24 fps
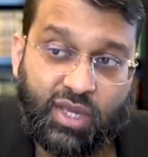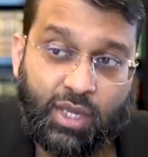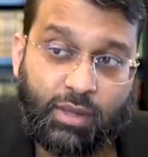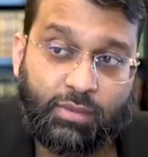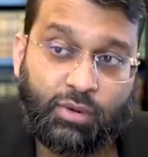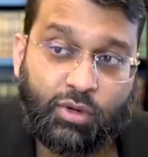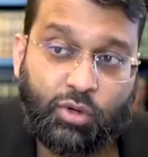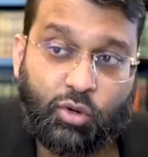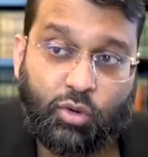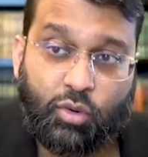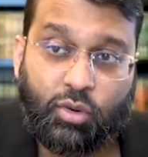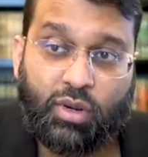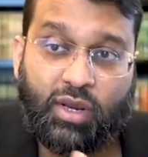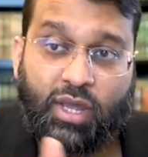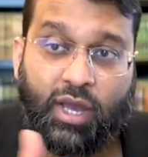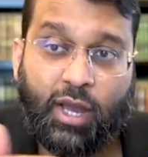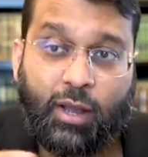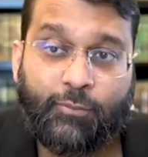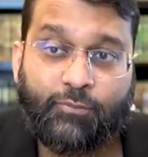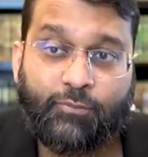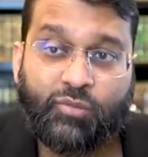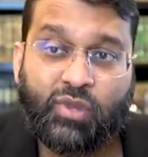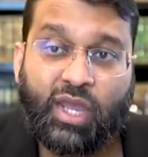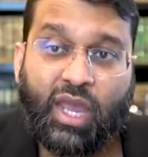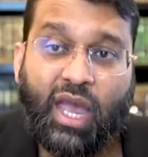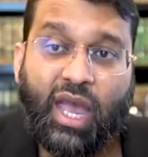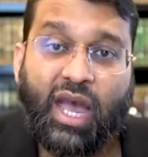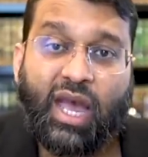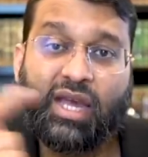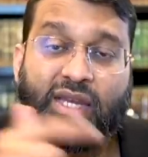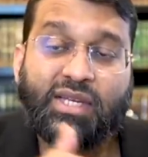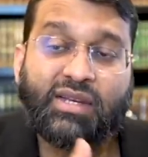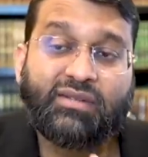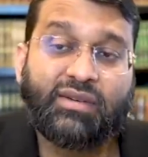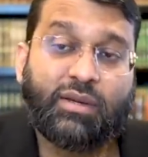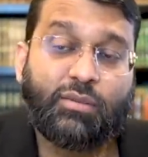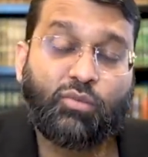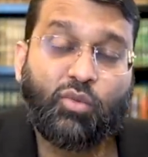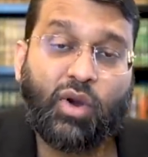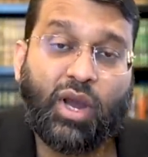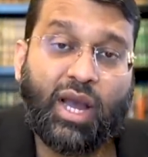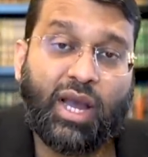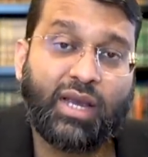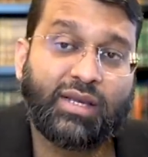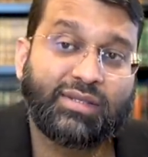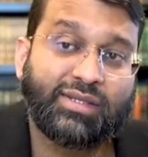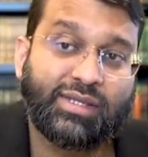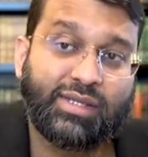Ibn Kullab and of
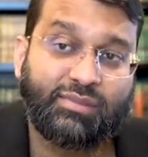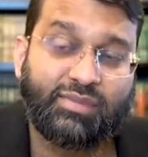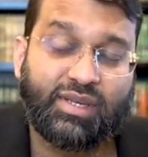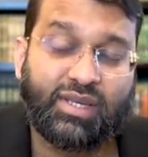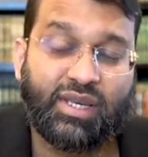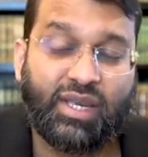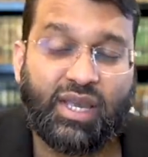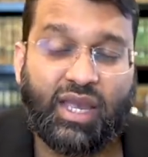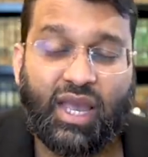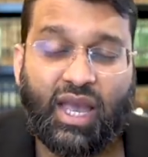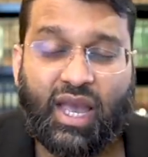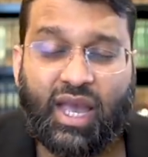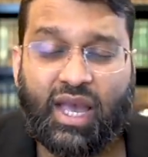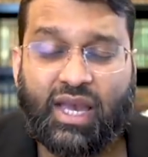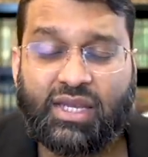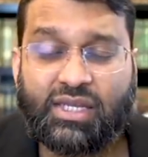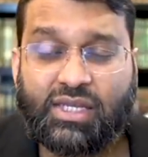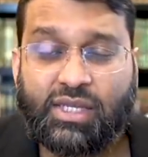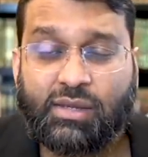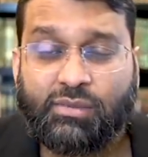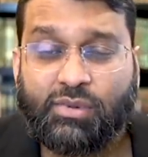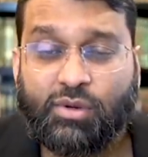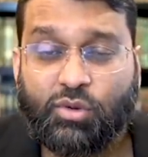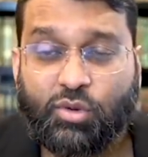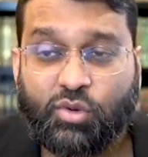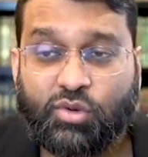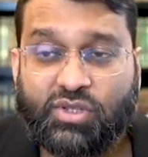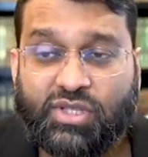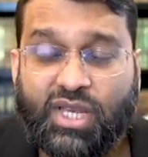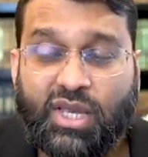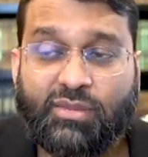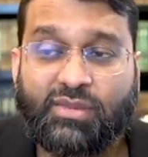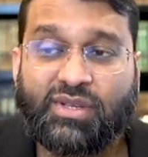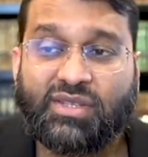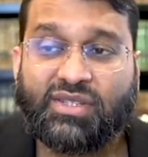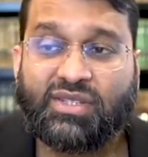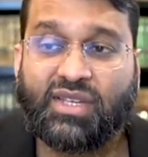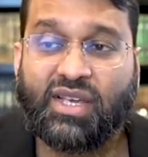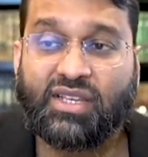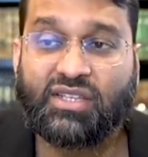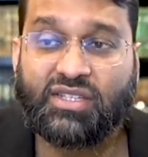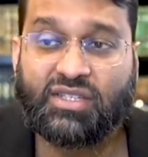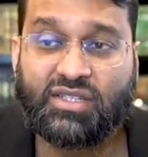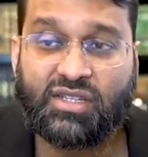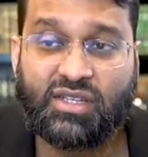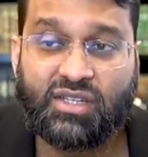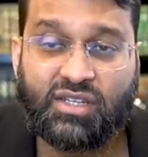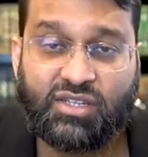Al-Muhasibi. And Ibn Khuzaymah
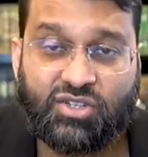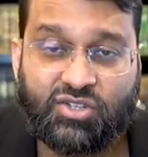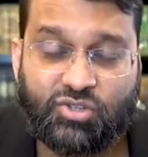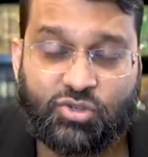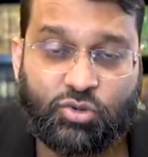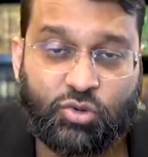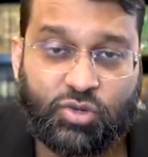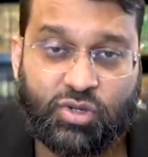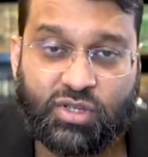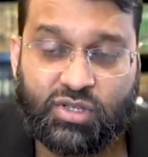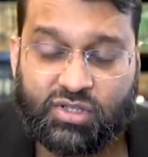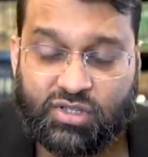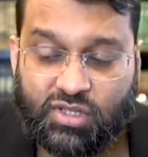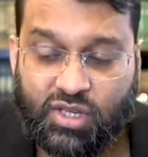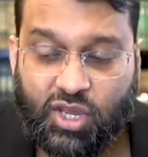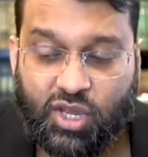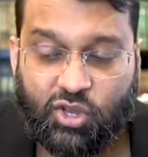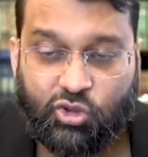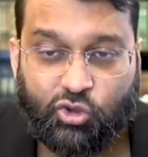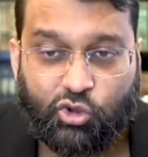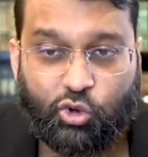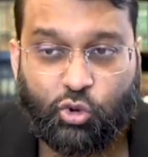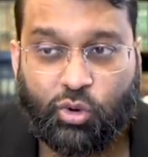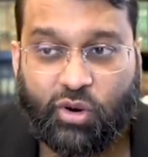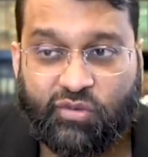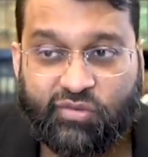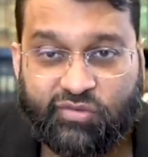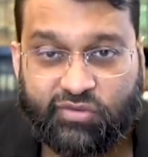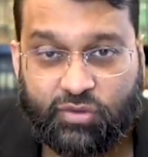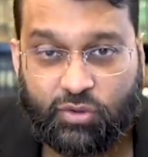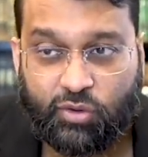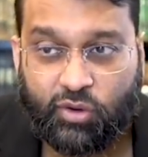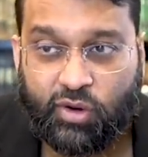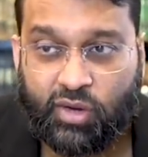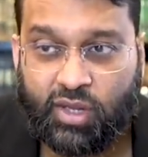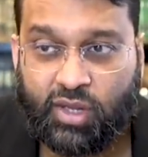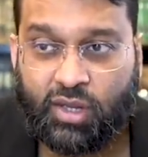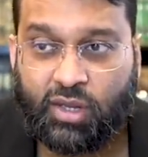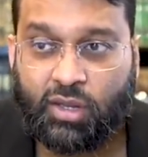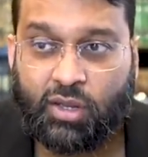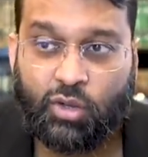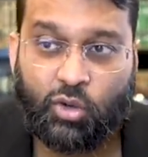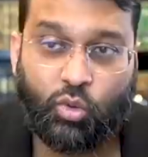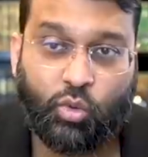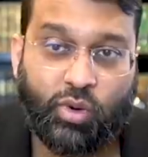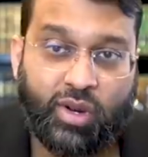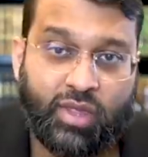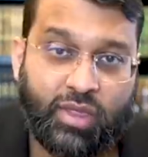says to his students, you are flirting
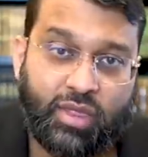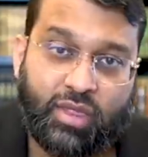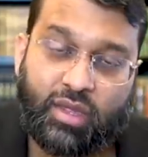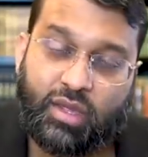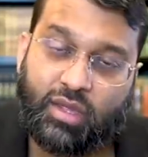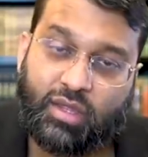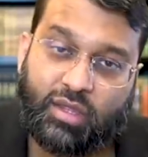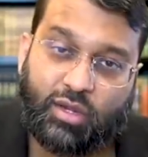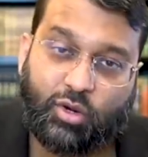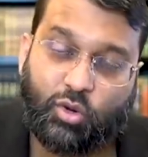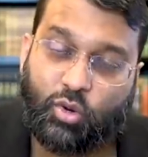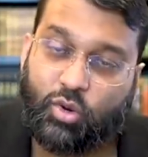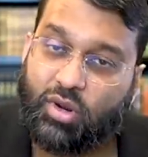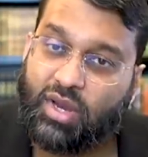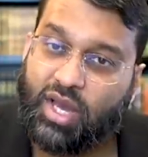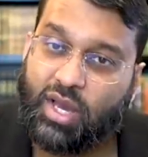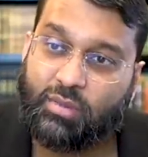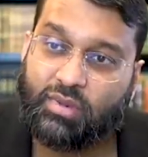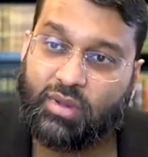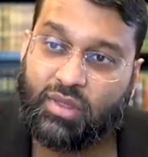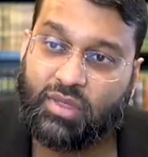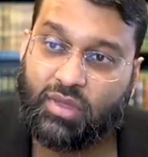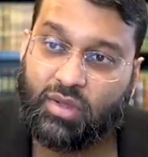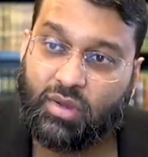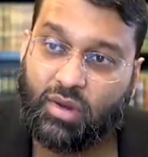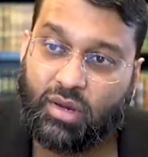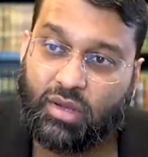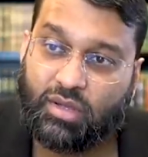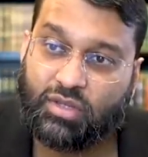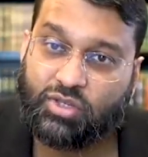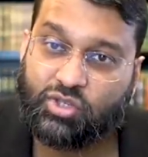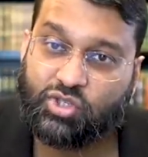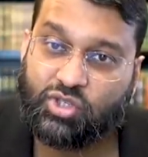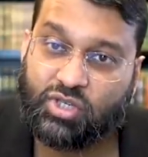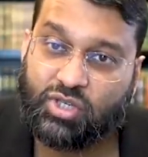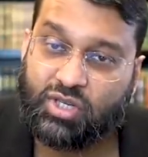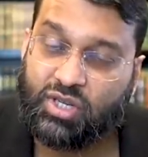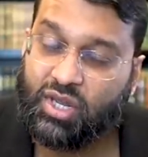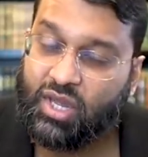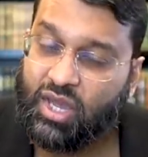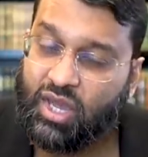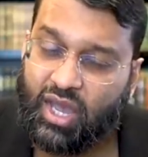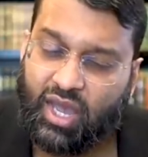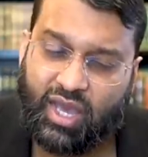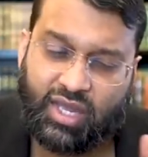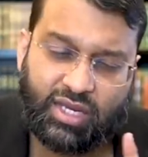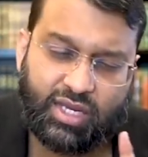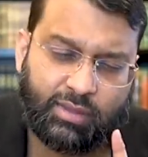with the Kullabi theology,
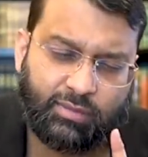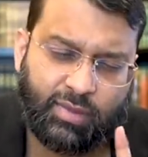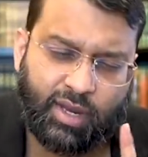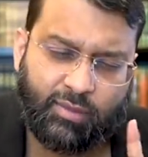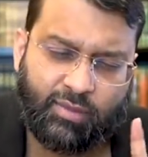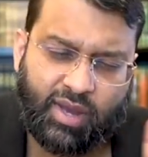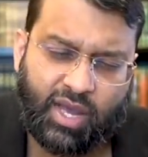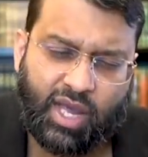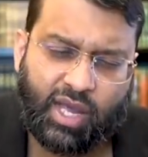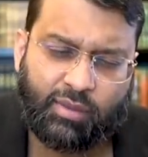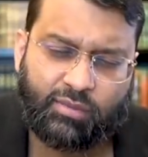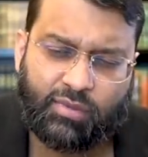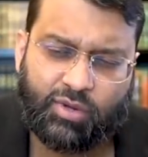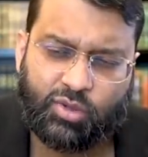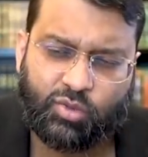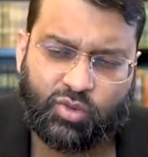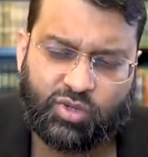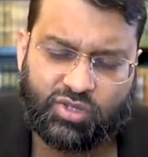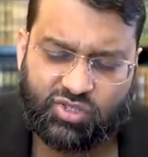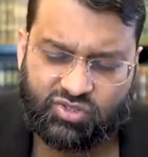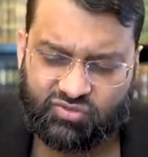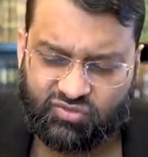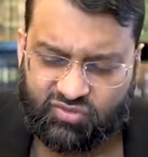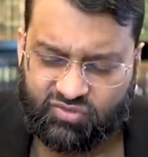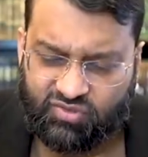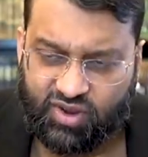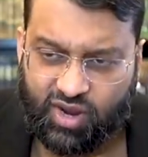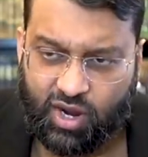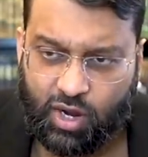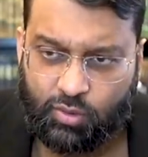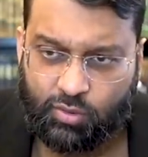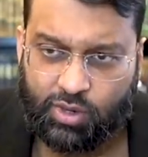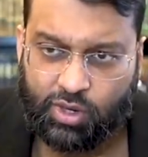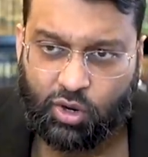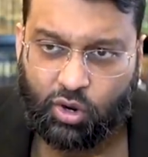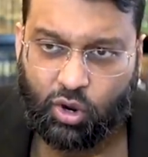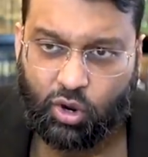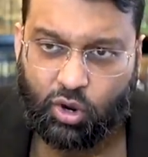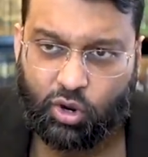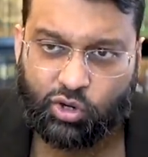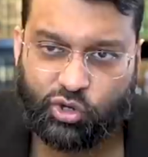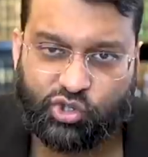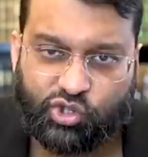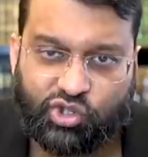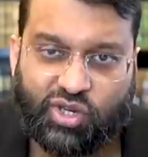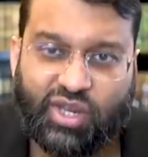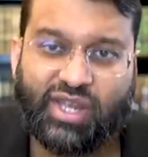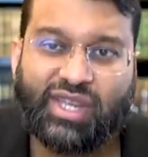and Imam Ahmad was very
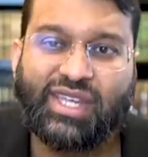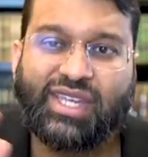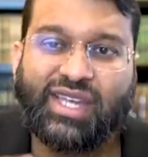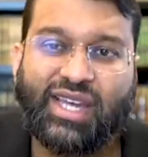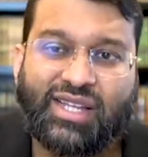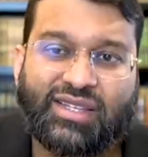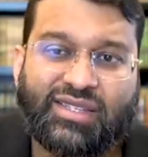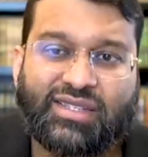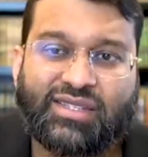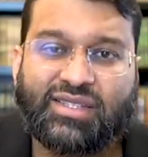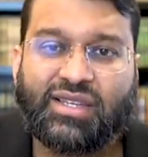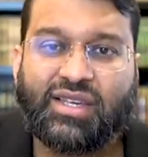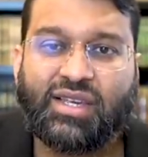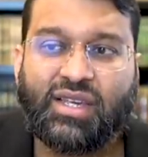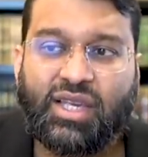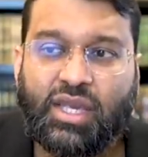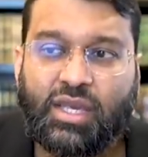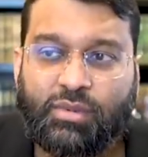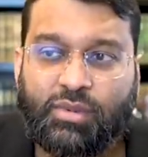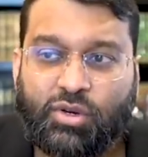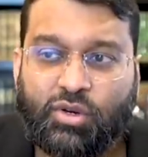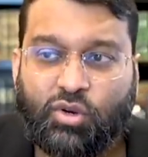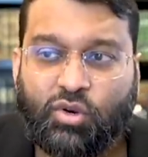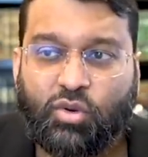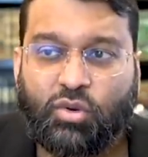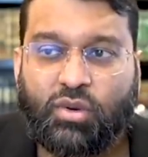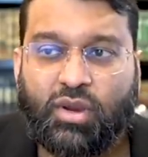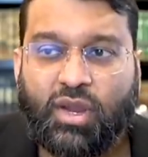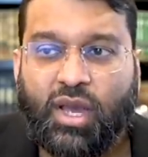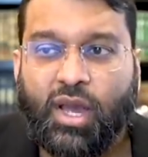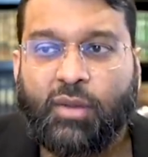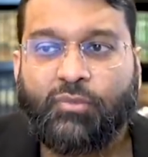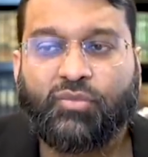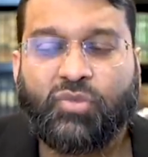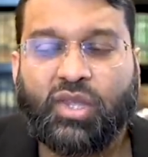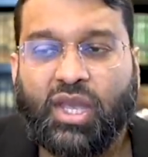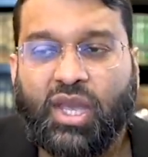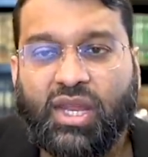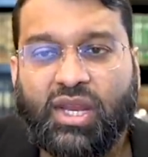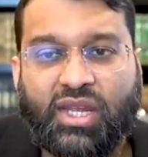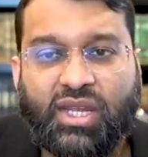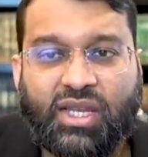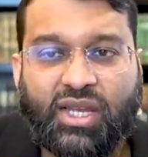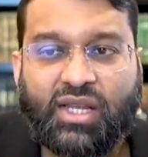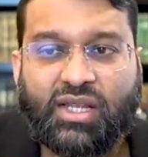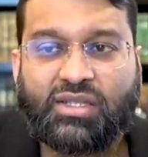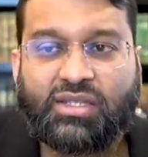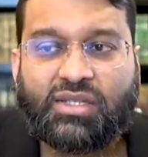harsh against Ibn Kullab and
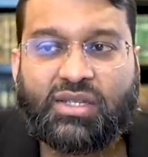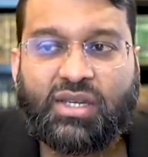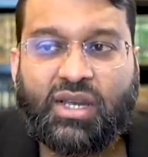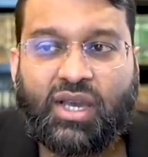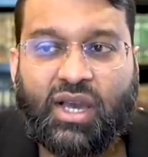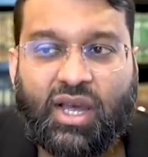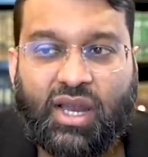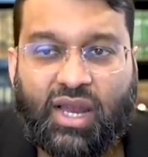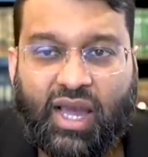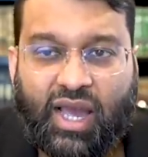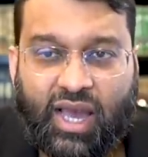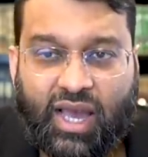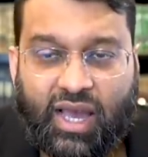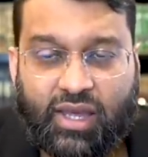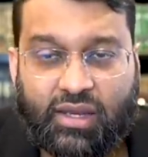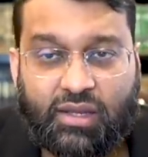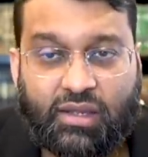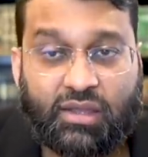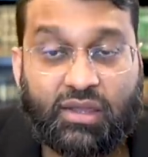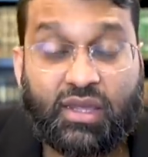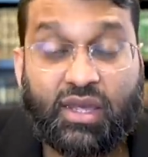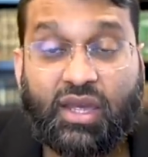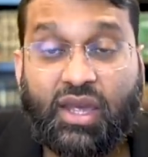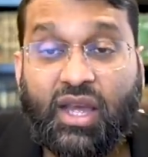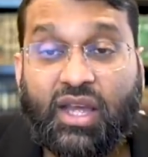against Al-Harith.